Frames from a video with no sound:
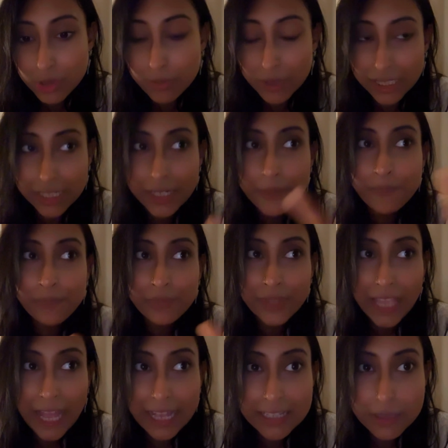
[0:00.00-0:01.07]
but
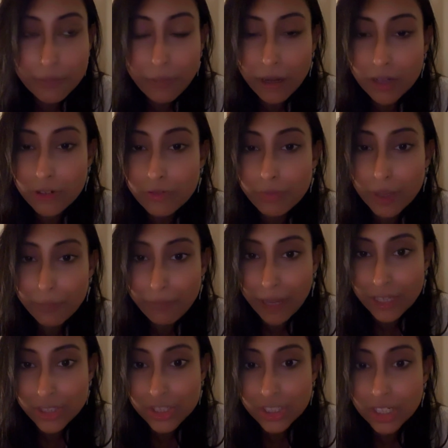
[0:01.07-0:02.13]
as a part of my
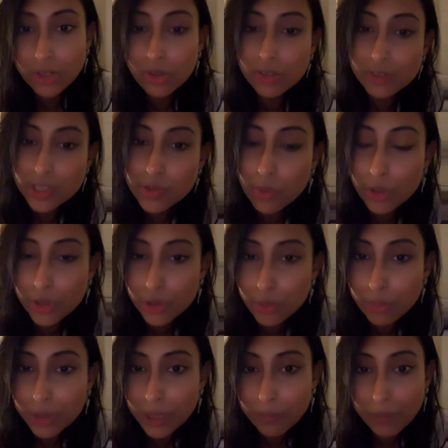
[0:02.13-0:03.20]
passion, I always wanted to
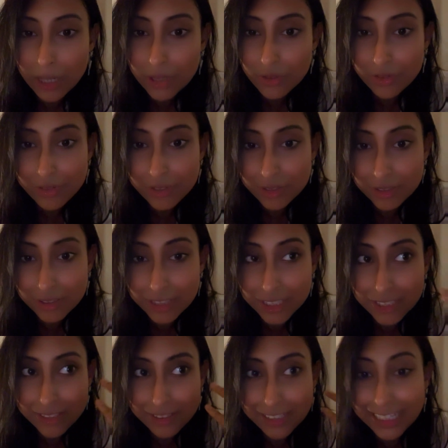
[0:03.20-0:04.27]
be a part of
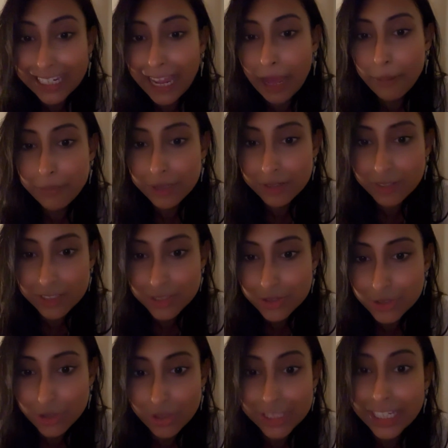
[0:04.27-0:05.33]
the glam
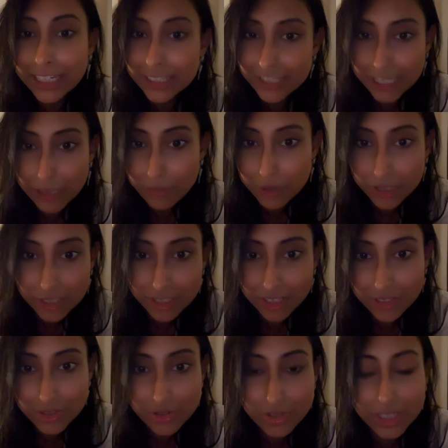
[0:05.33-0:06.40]
industry or the entertainment
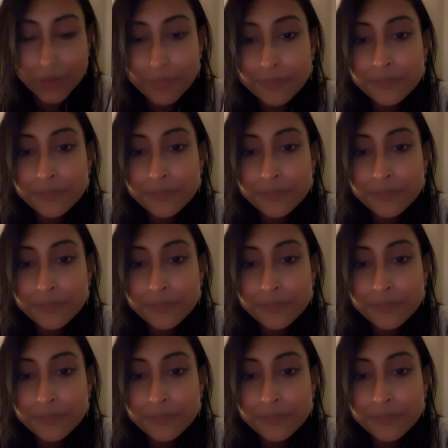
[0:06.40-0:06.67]
industry.